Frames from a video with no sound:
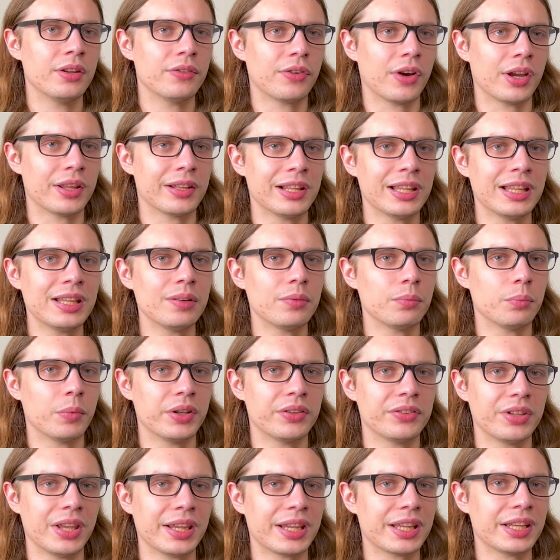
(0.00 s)
Finally,
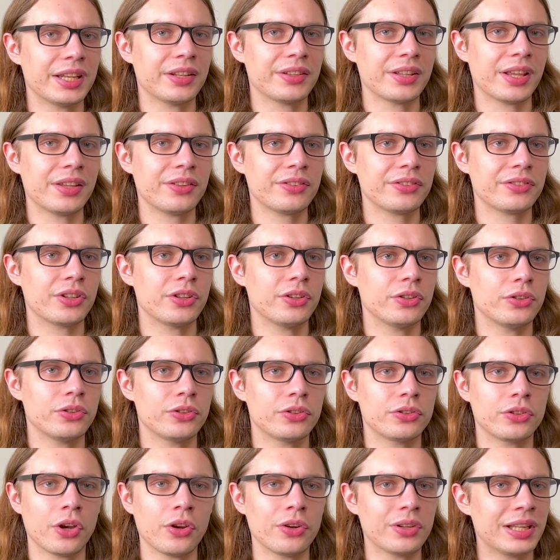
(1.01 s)
when taking a test,
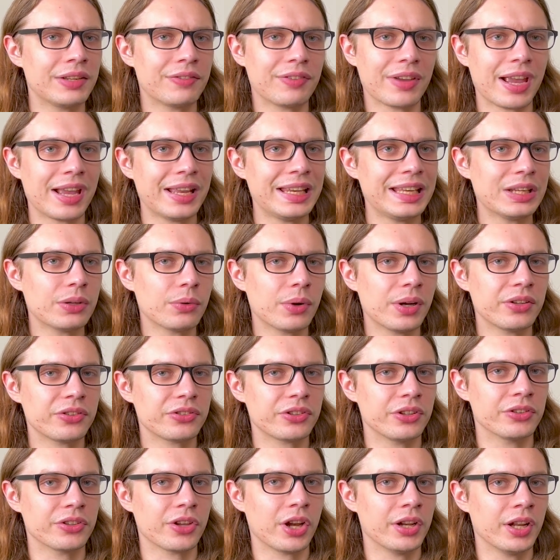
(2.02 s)
don't leave any
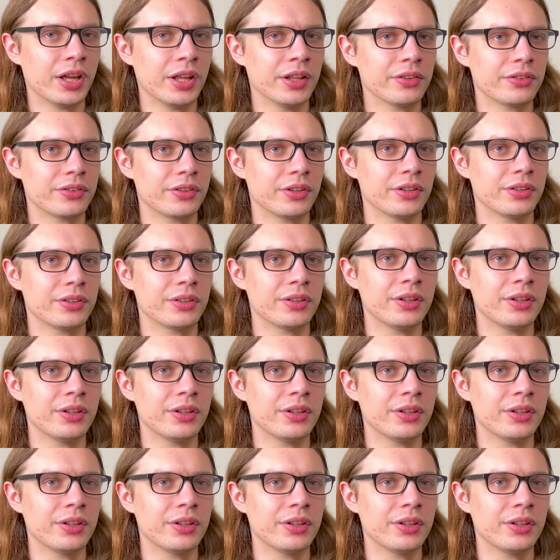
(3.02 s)
questions unanswered.